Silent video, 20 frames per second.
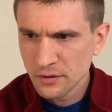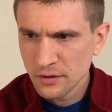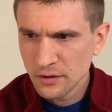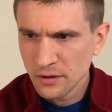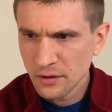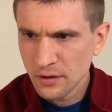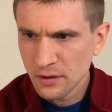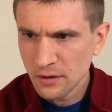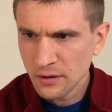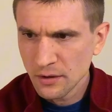
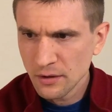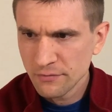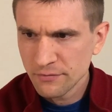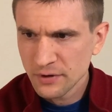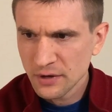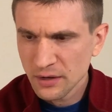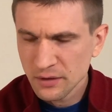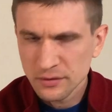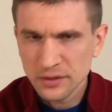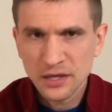
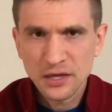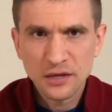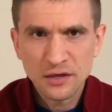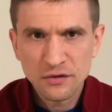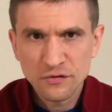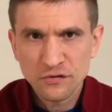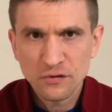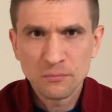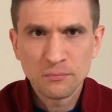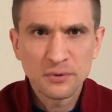evidently
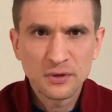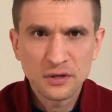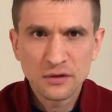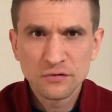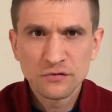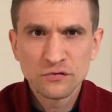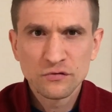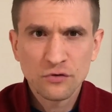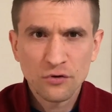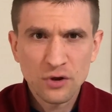he's a big
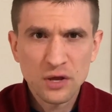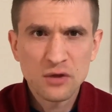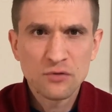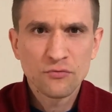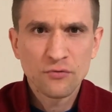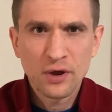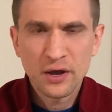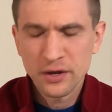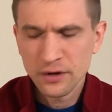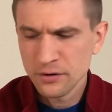
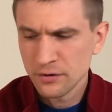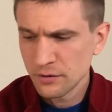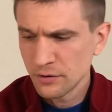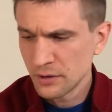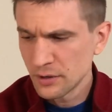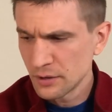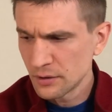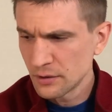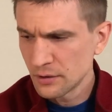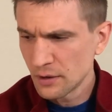screenwriter,
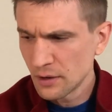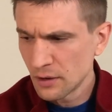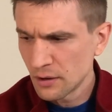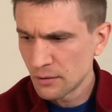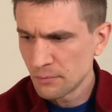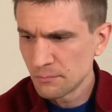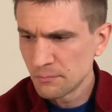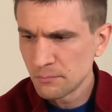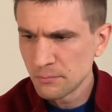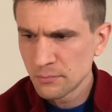and
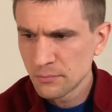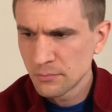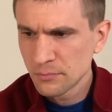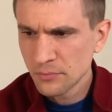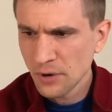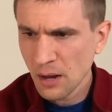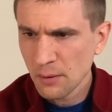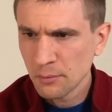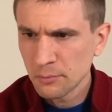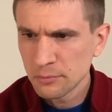
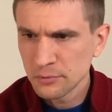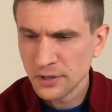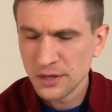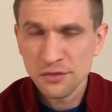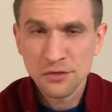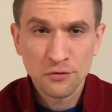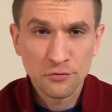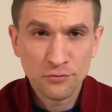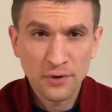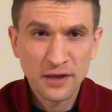probably
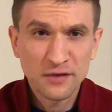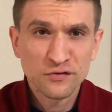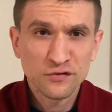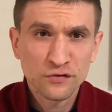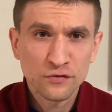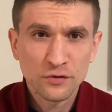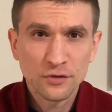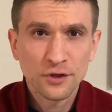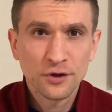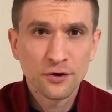The
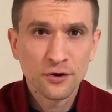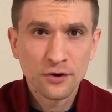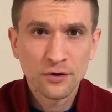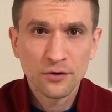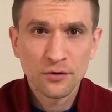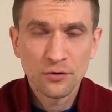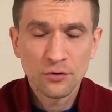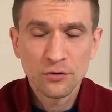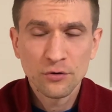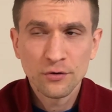
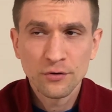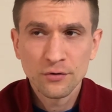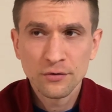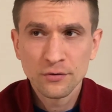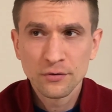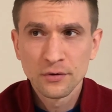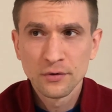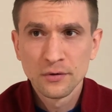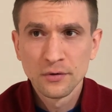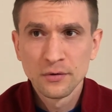
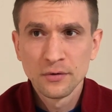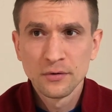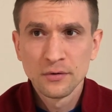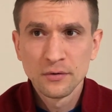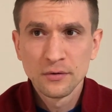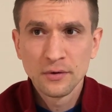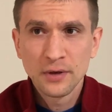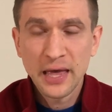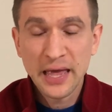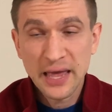Wrestler
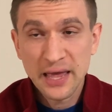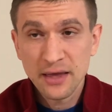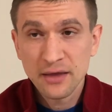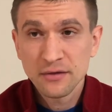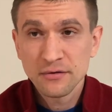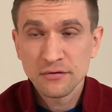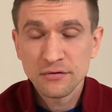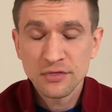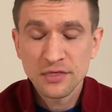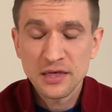
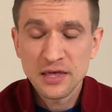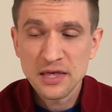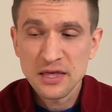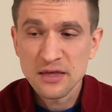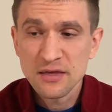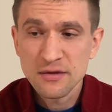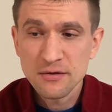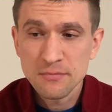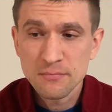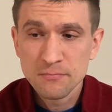and
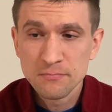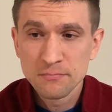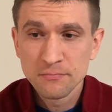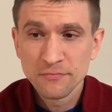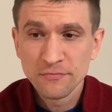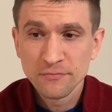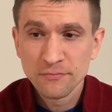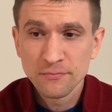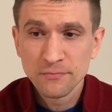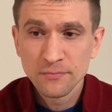the
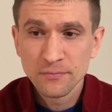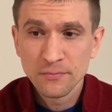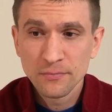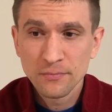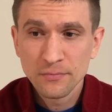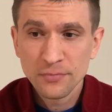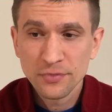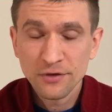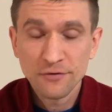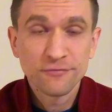
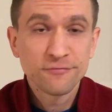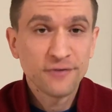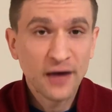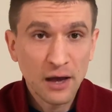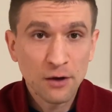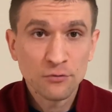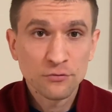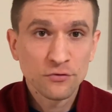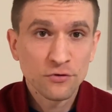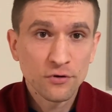
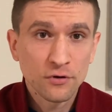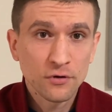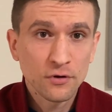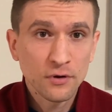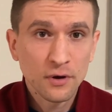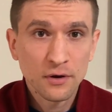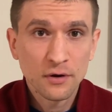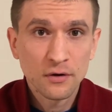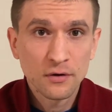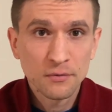
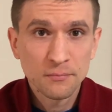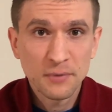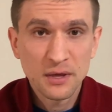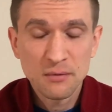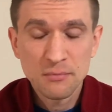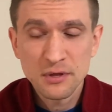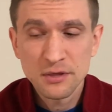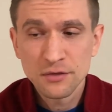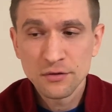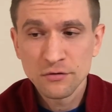Founder are
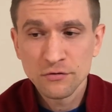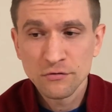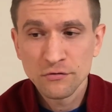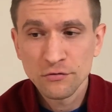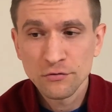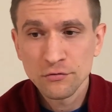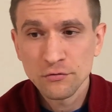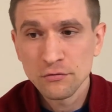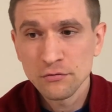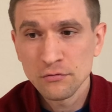maybe the
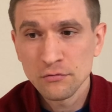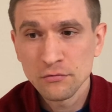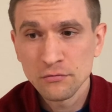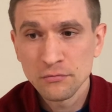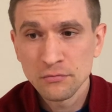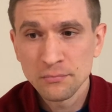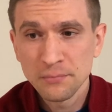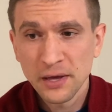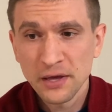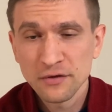two
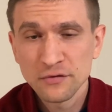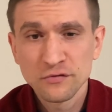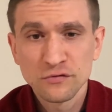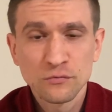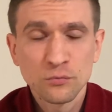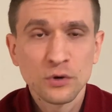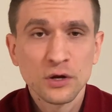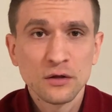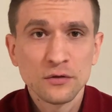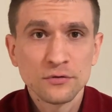
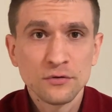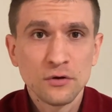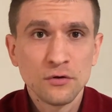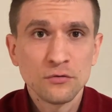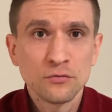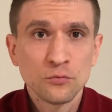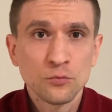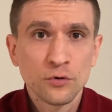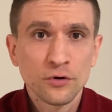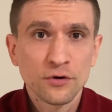best
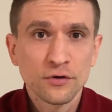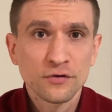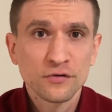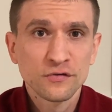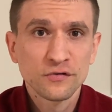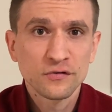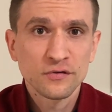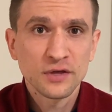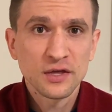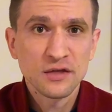well-known
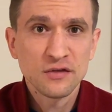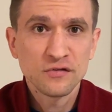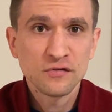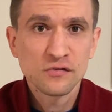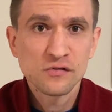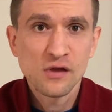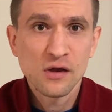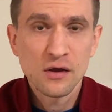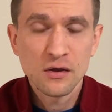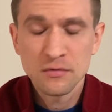works he's
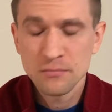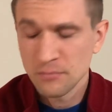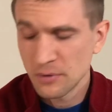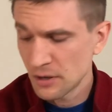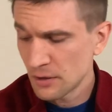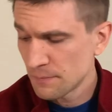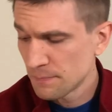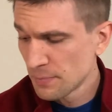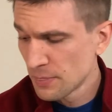done. But